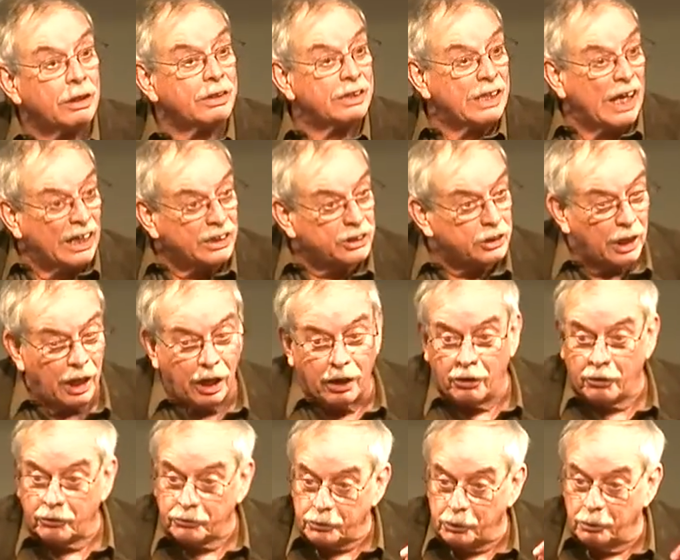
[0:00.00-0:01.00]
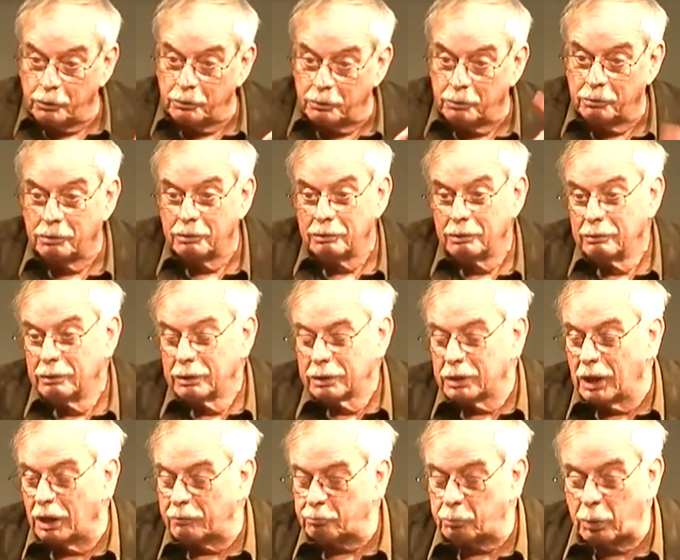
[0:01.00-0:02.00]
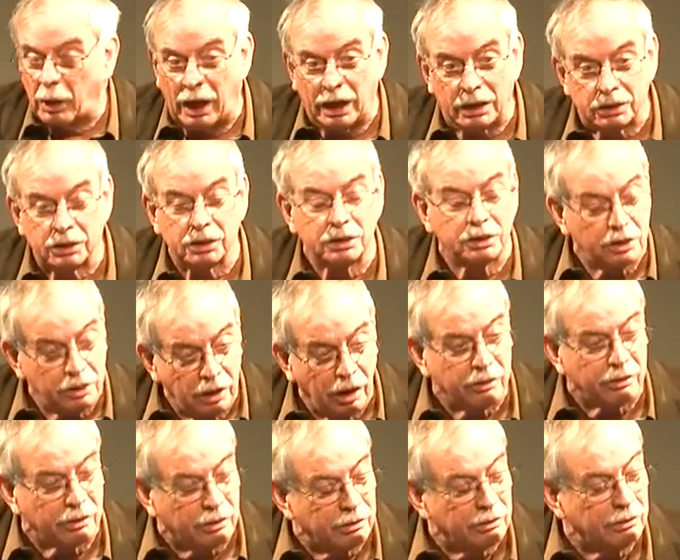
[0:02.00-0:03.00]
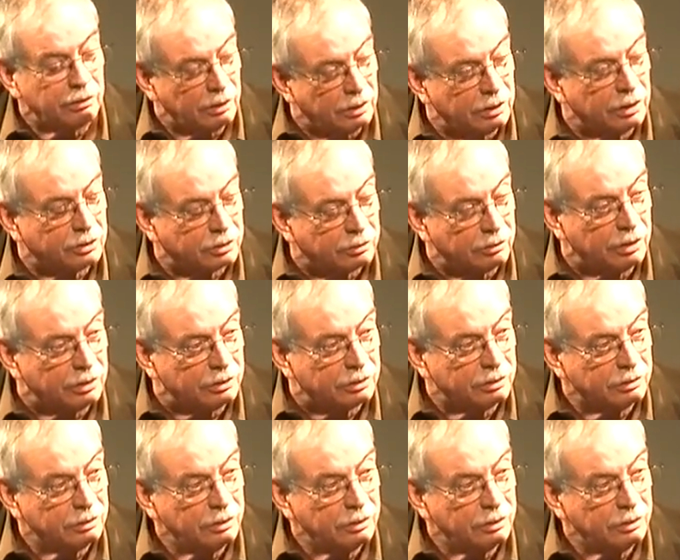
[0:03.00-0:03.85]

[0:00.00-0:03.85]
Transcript: That's how you cut prices in other industries.